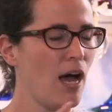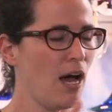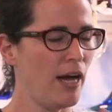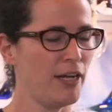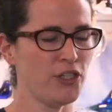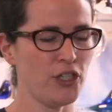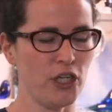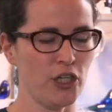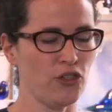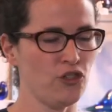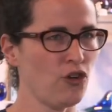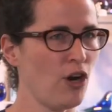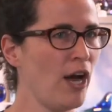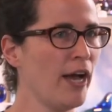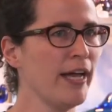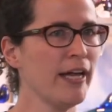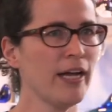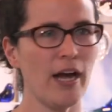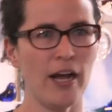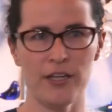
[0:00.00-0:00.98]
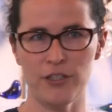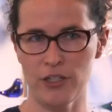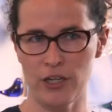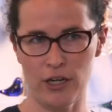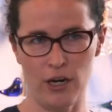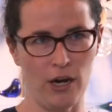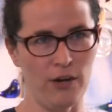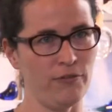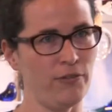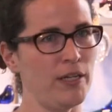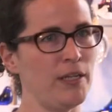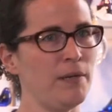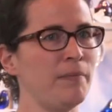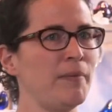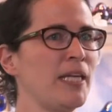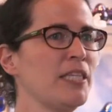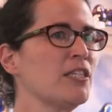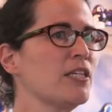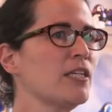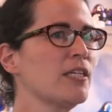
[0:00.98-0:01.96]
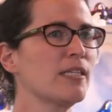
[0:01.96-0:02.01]
I took drawing, I took art
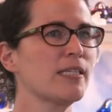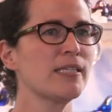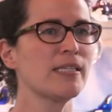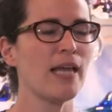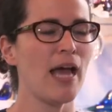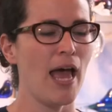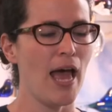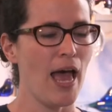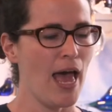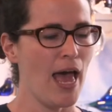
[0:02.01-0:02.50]
fundamentals,